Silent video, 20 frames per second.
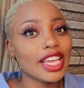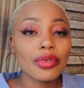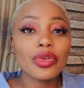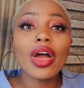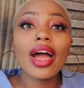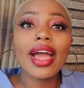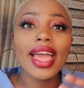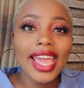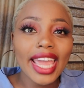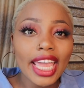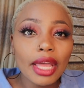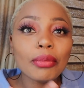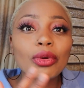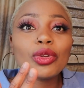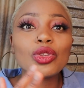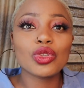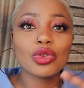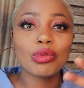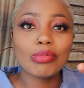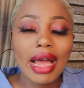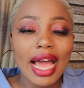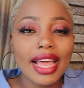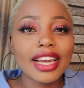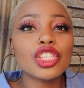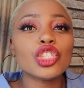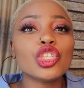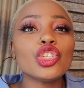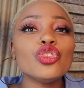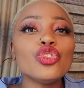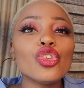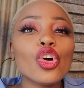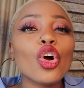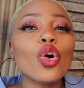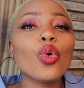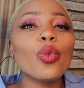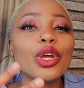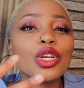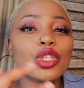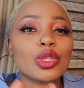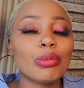you are able to balance. You
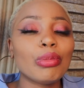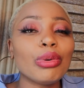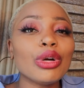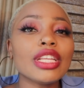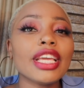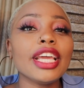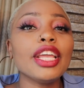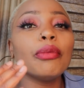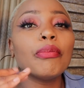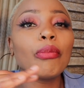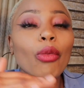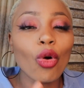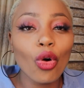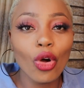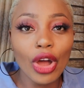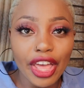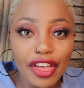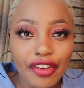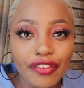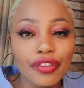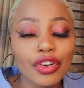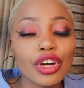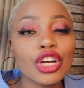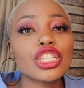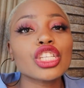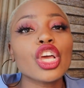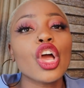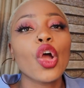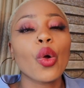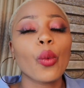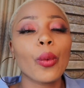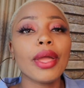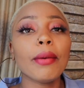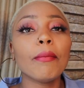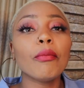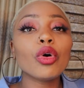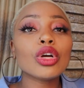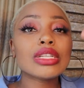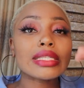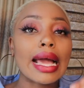know where to put in more effort, where
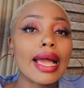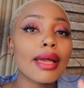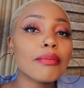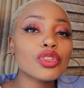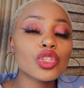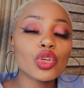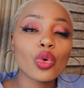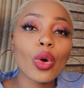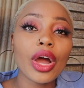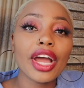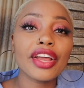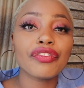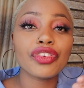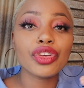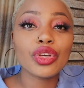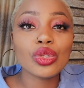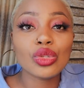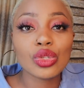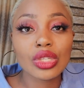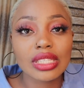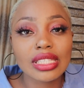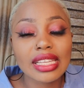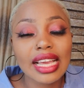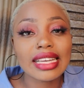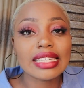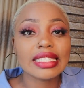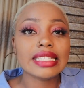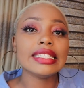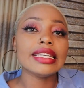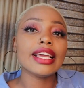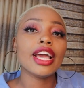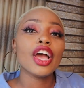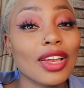more time is required for you to study.